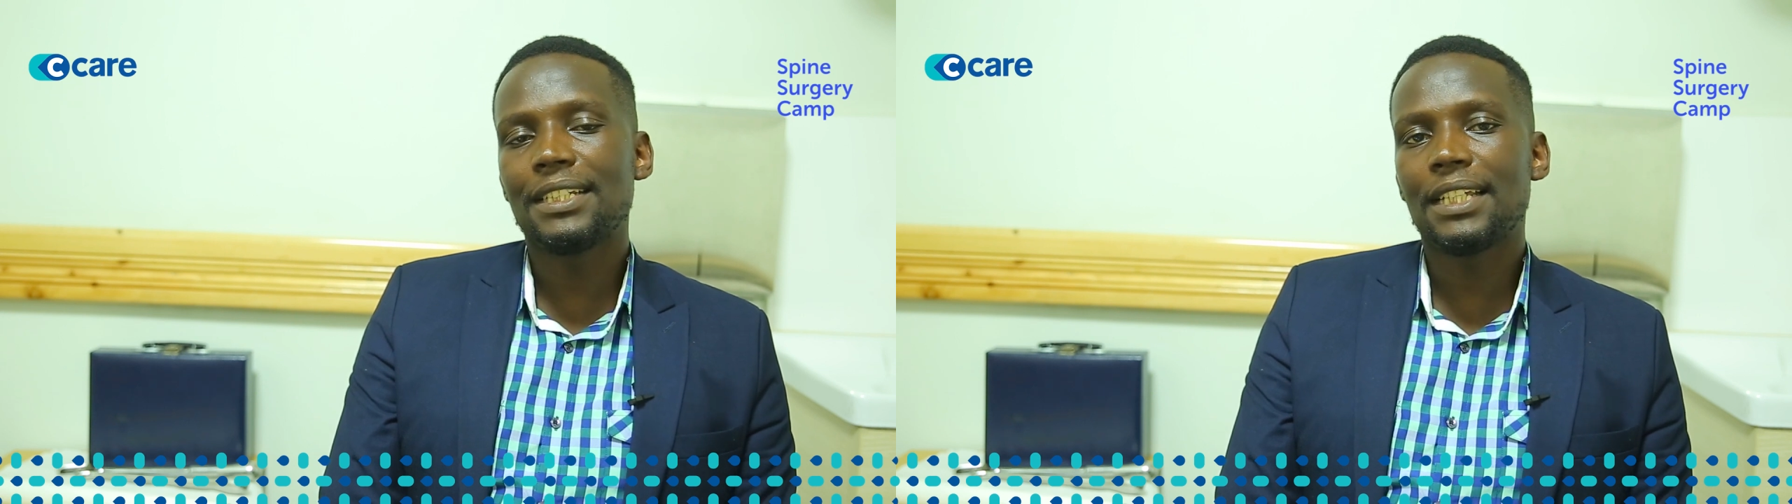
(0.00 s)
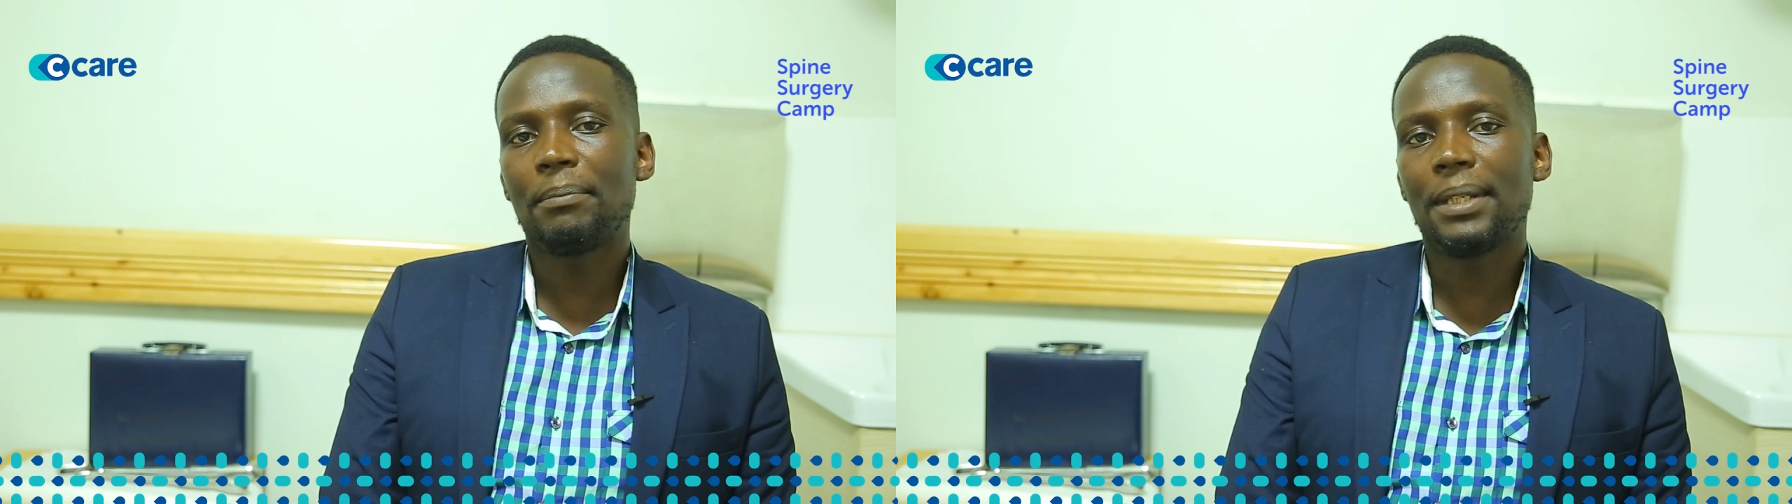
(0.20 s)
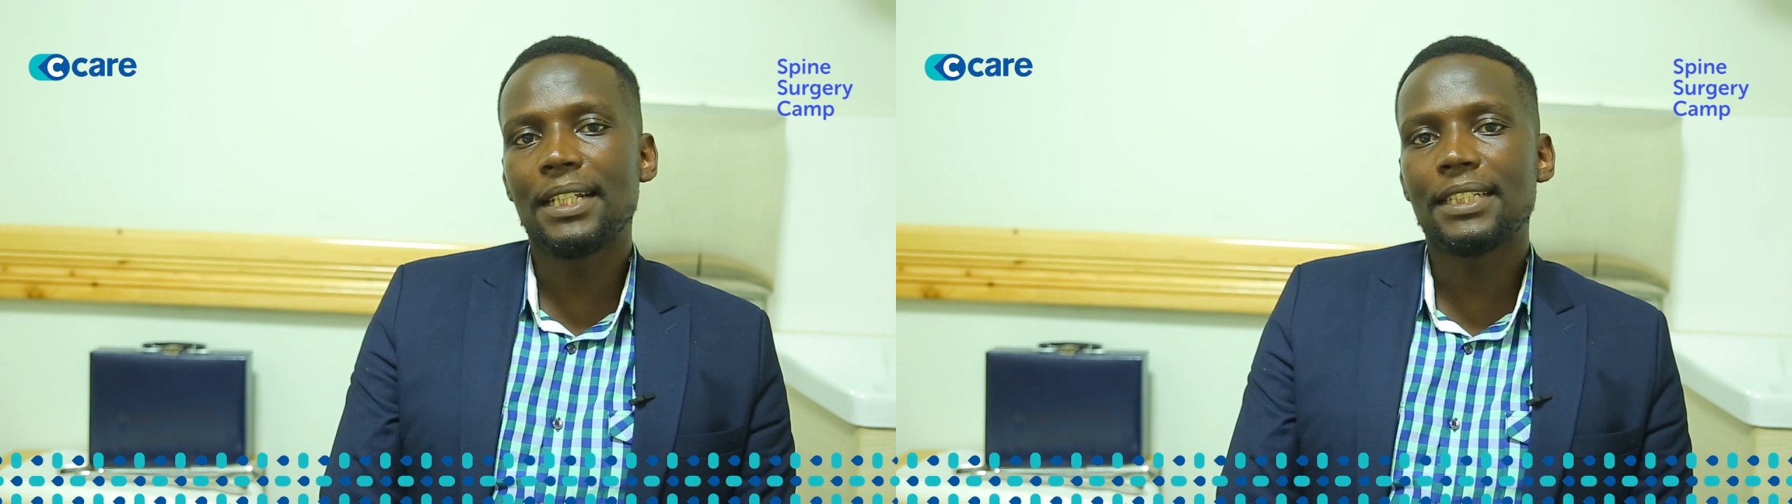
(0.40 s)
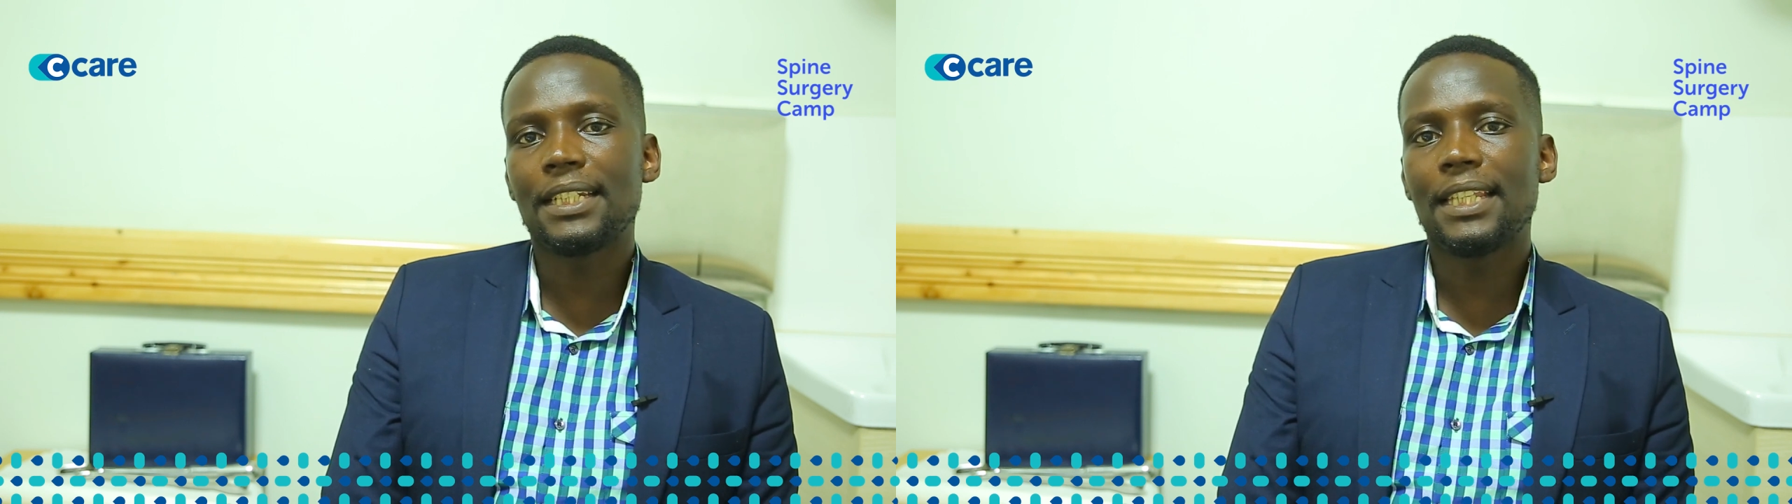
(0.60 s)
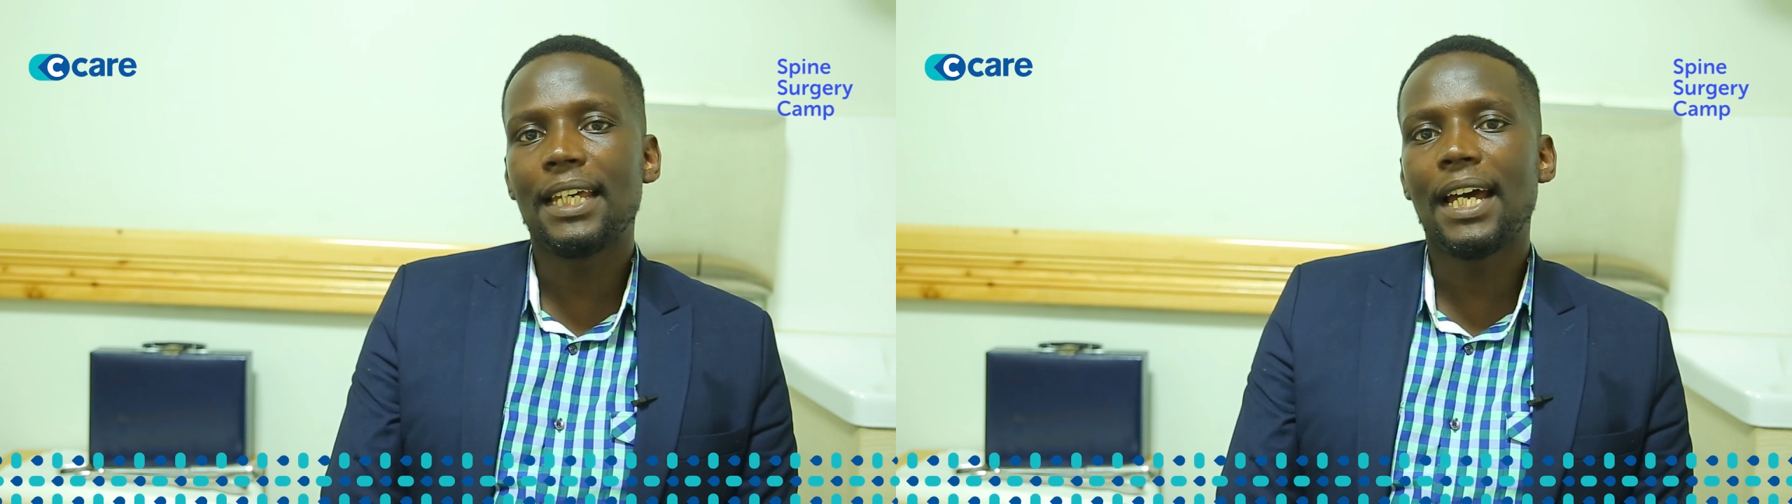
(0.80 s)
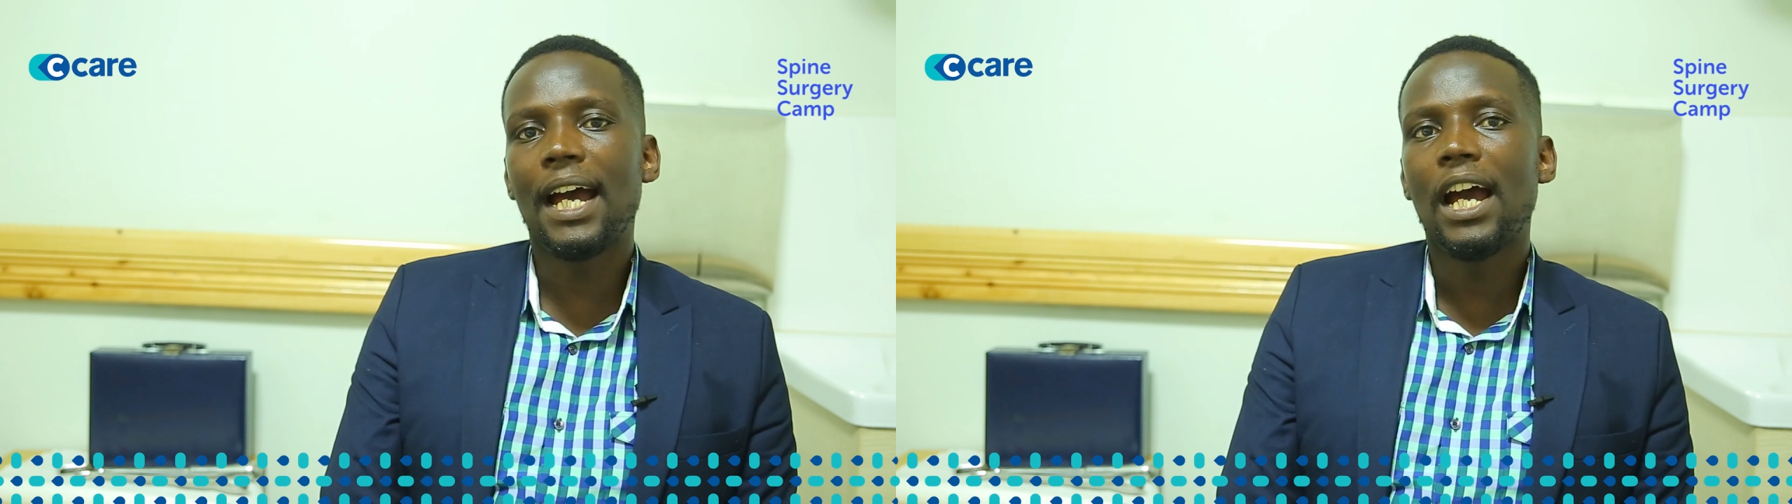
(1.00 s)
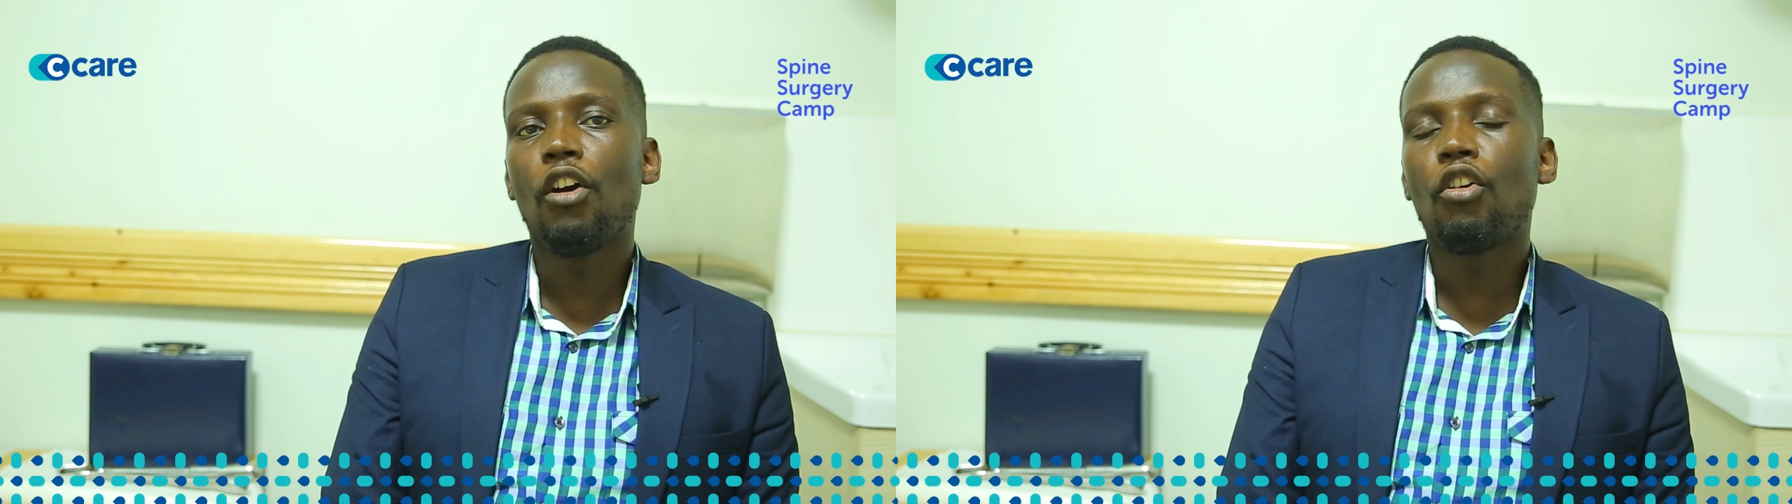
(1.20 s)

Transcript: is happening is that they are